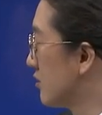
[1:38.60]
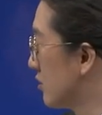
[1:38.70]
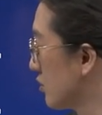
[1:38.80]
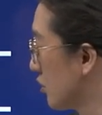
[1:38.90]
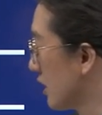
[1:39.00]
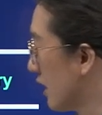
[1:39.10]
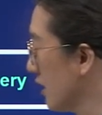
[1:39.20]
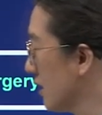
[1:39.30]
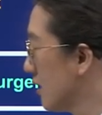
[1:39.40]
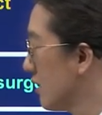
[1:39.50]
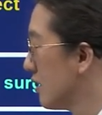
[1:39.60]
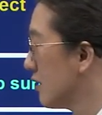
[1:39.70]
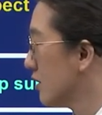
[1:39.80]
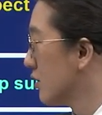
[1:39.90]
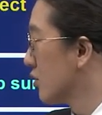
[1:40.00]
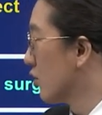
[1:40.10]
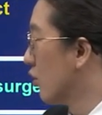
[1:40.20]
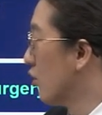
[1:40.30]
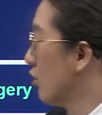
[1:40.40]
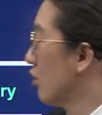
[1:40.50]
flapless surgery is
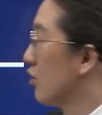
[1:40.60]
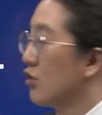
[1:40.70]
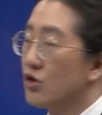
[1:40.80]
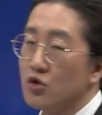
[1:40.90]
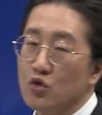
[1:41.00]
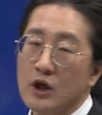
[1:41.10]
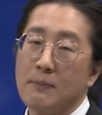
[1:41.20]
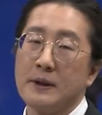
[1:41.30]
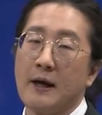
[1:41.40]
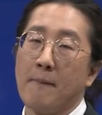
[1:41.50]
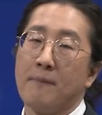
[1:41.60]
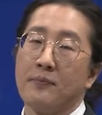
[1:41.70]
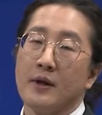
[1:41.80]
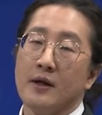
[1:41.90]
much more favorable.